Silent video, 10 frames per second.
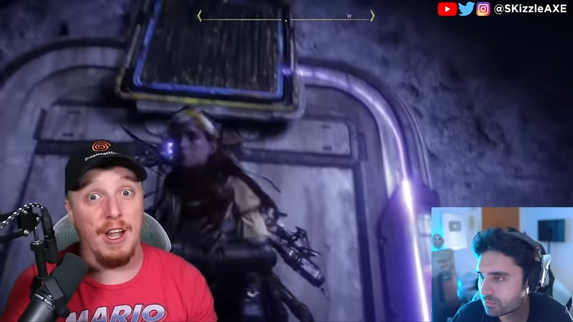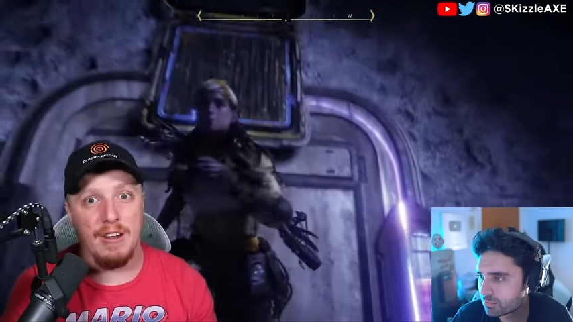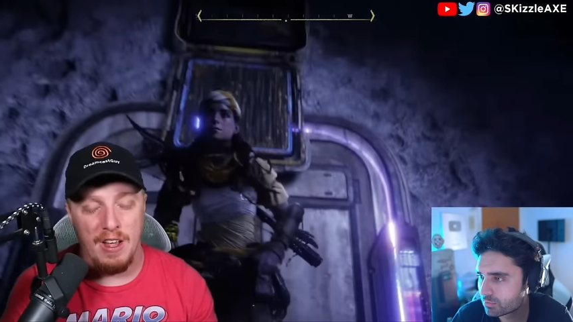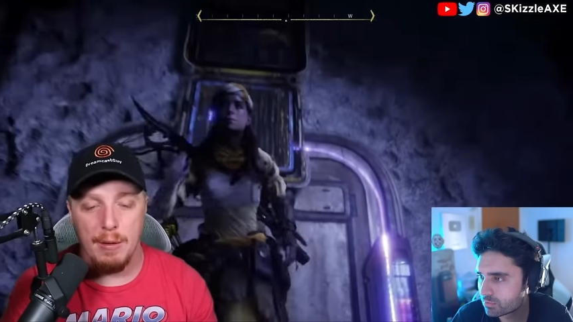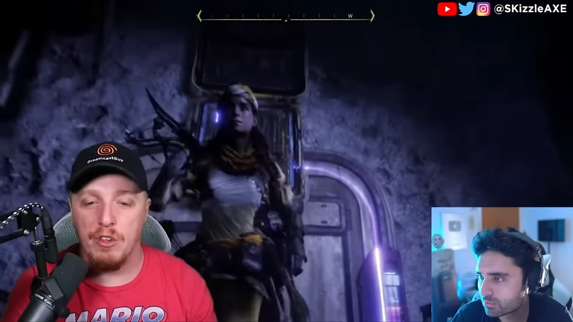Speaker 1: a
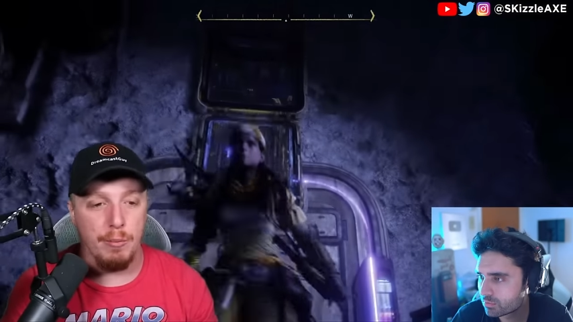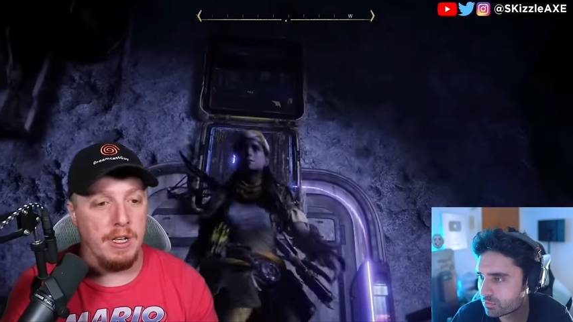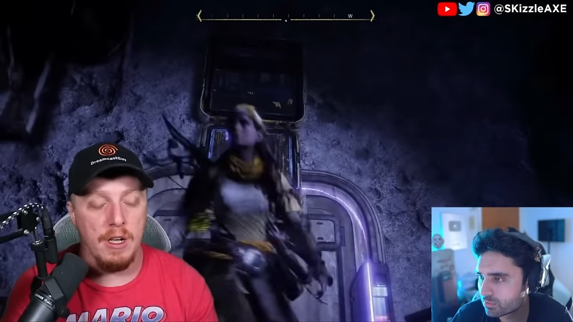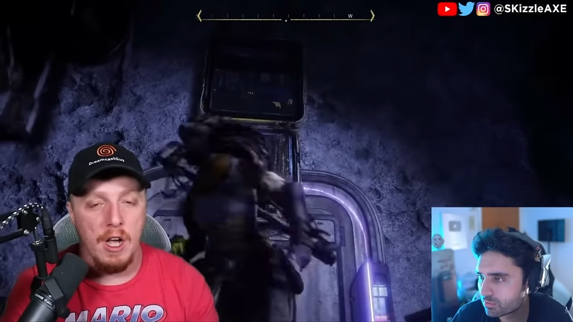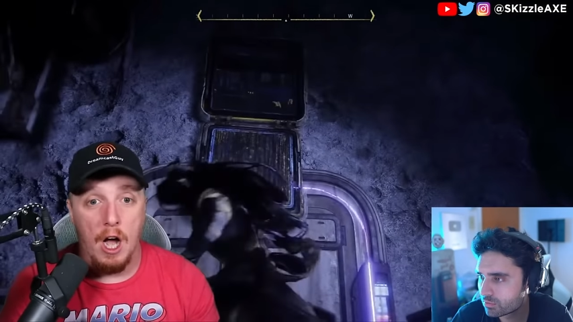lot of times
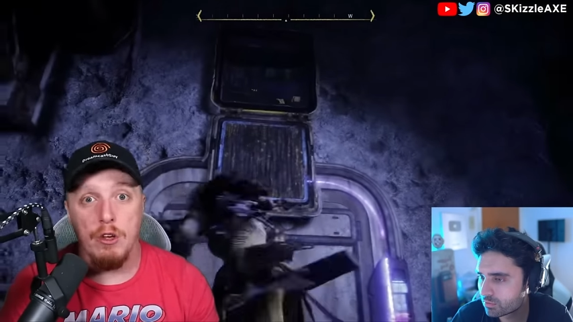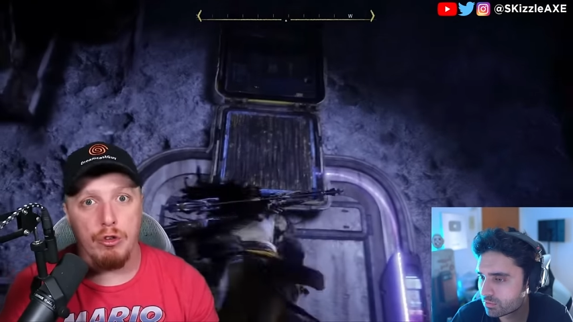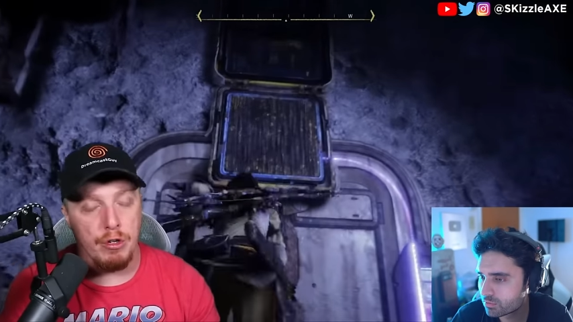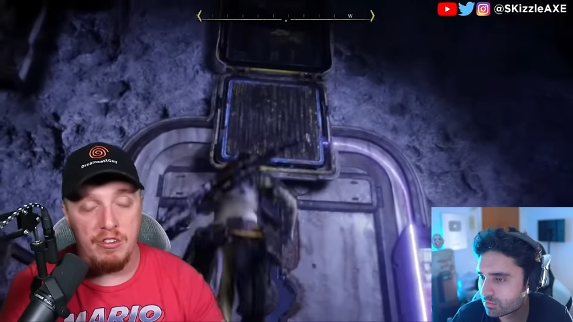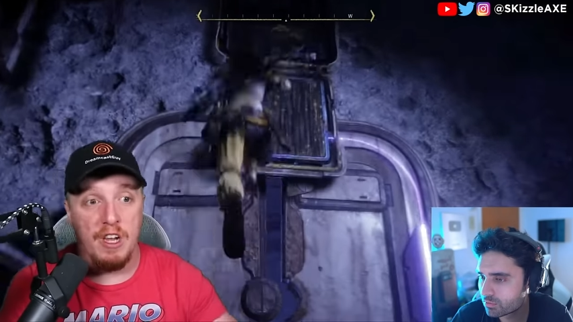it'll be
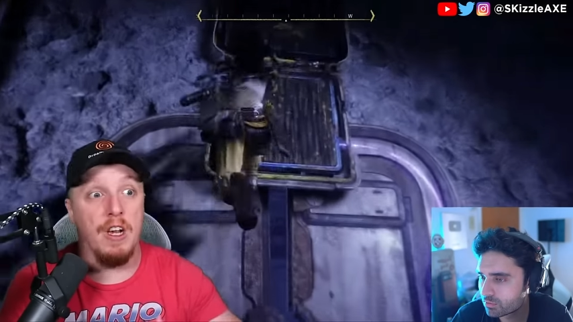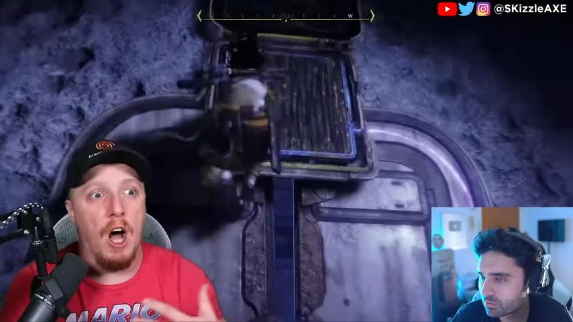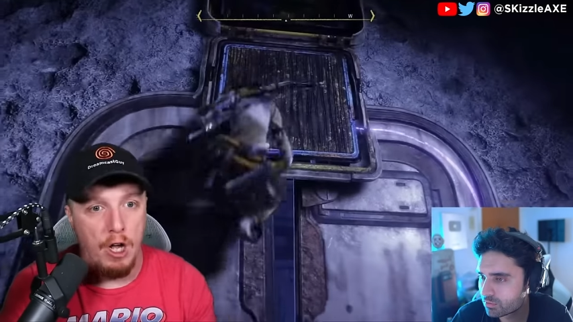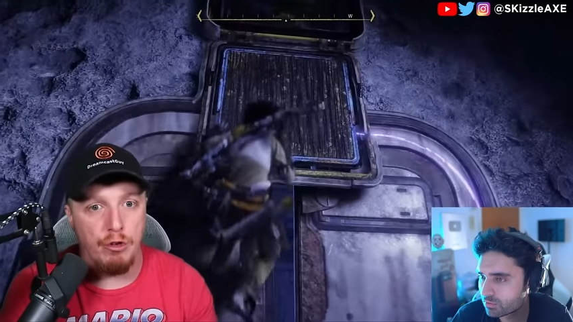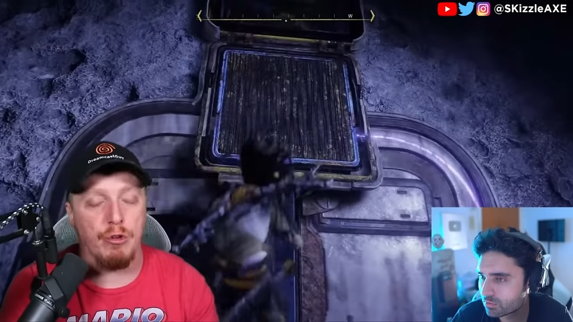hundreds
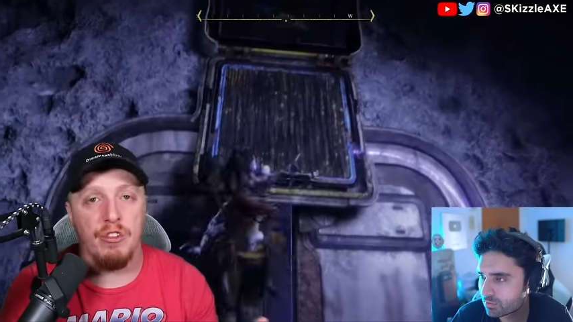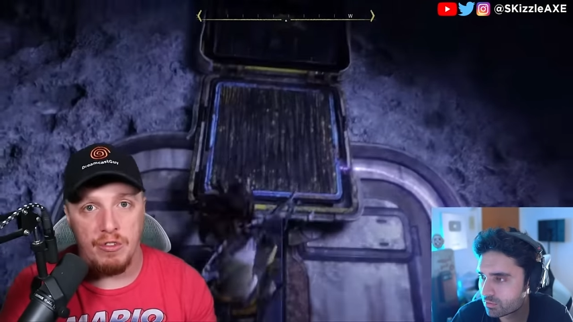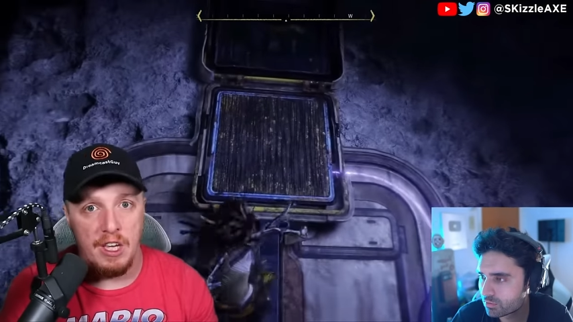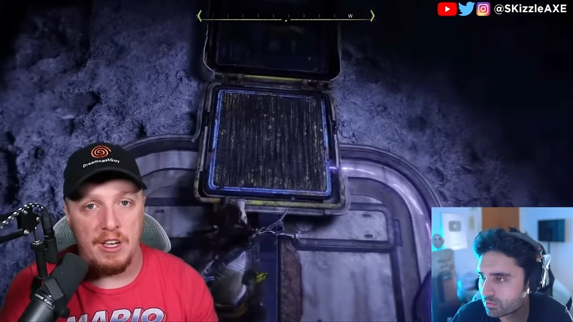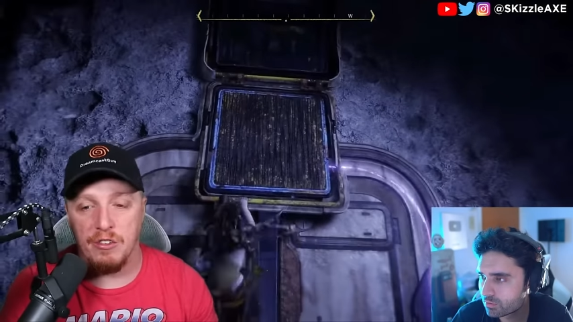and
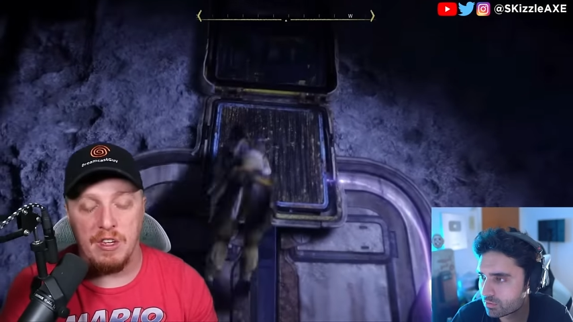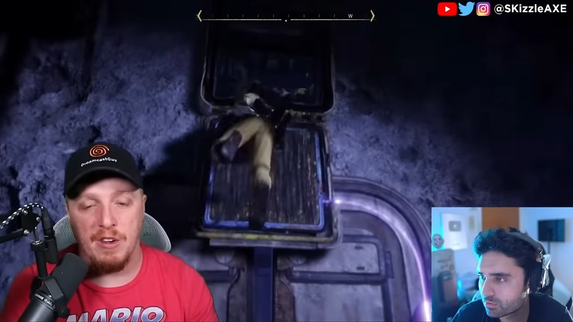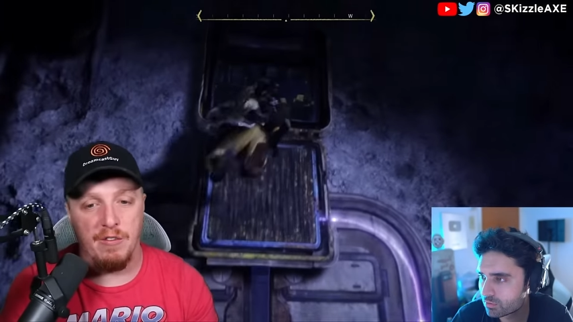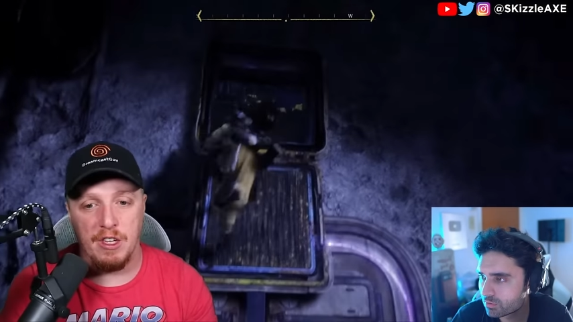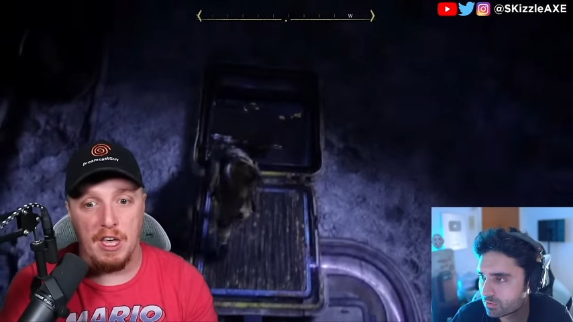hundreds of
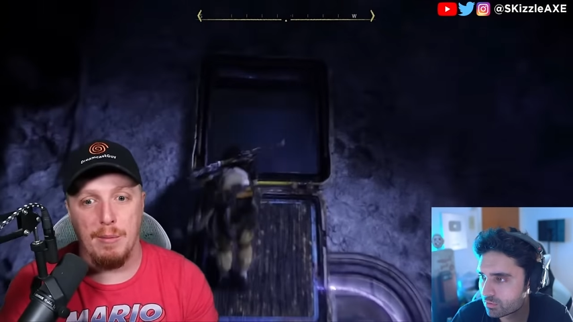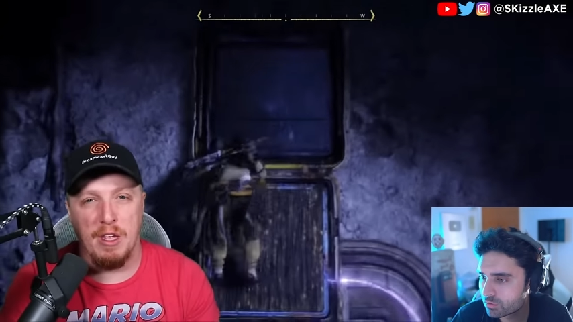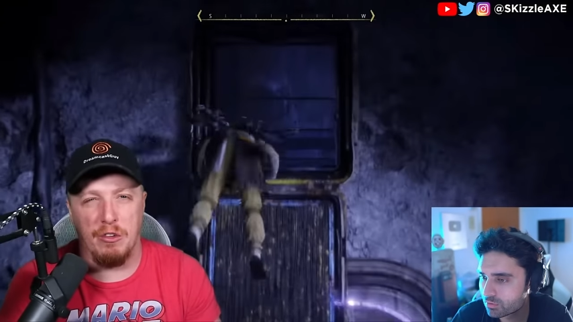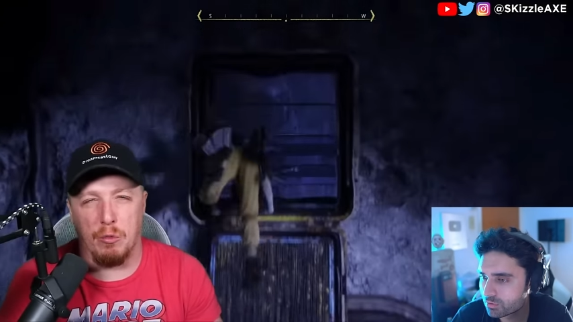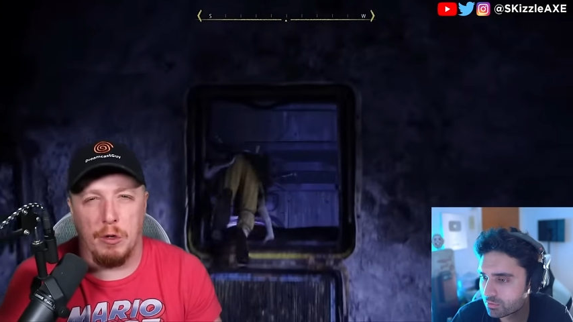gigs, even if the
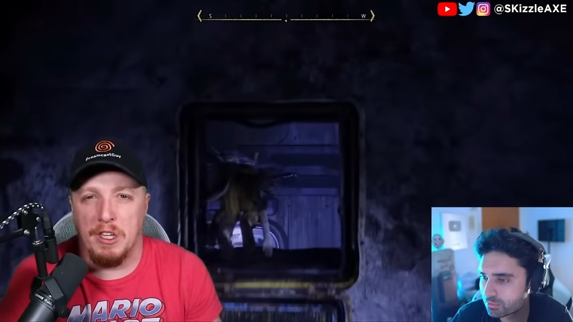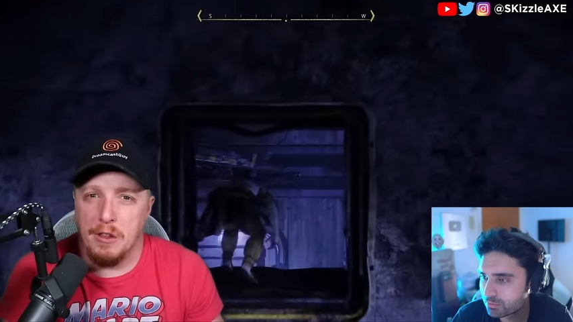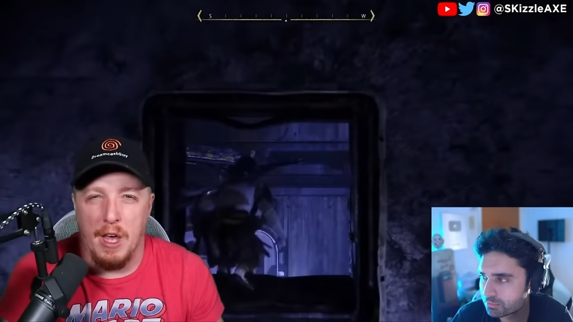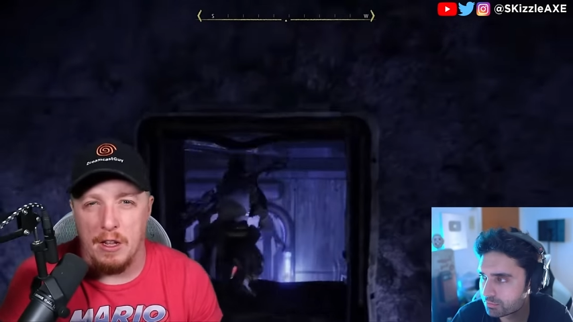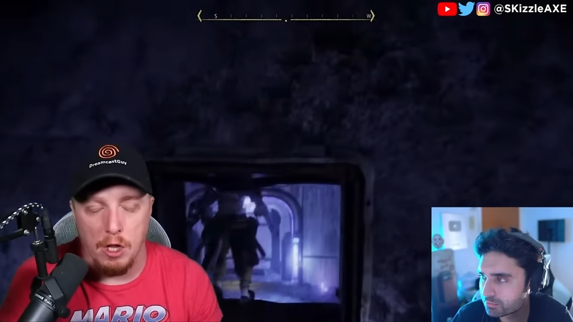game isn't
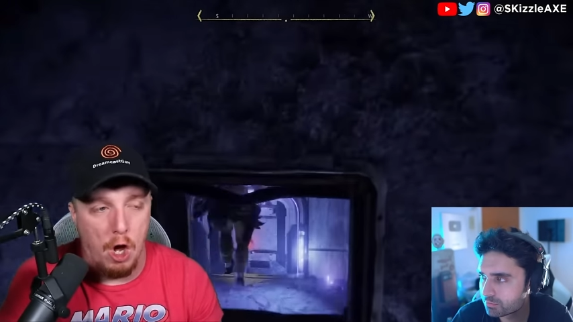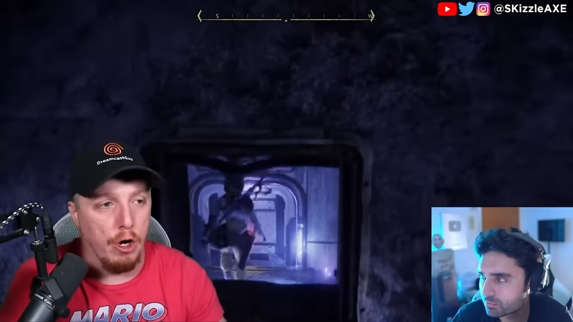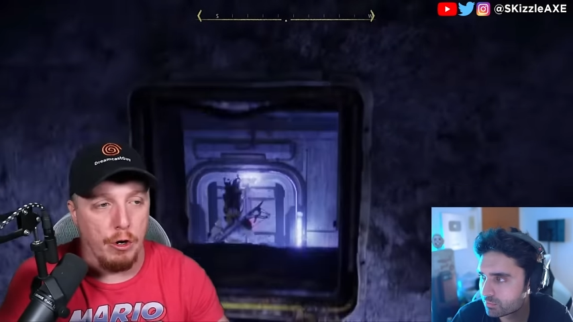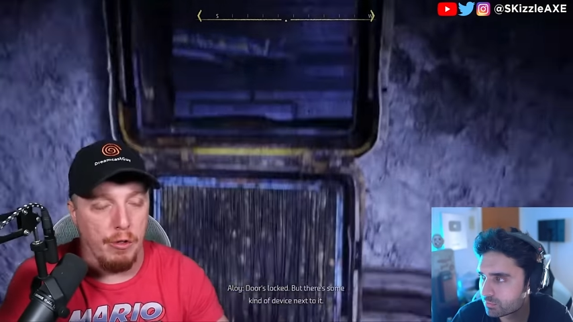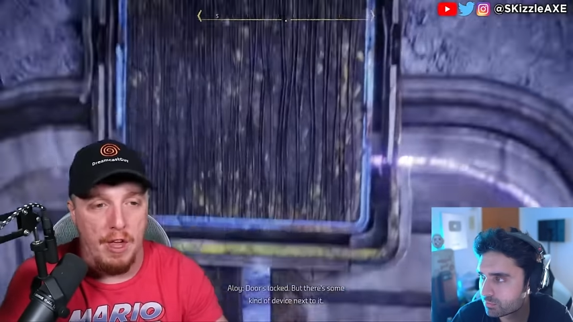really that
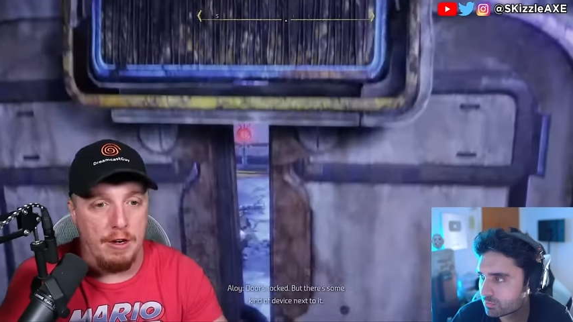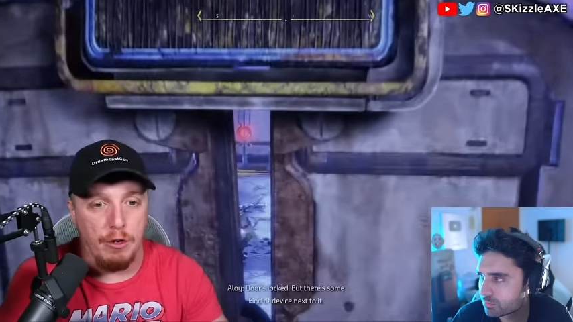long or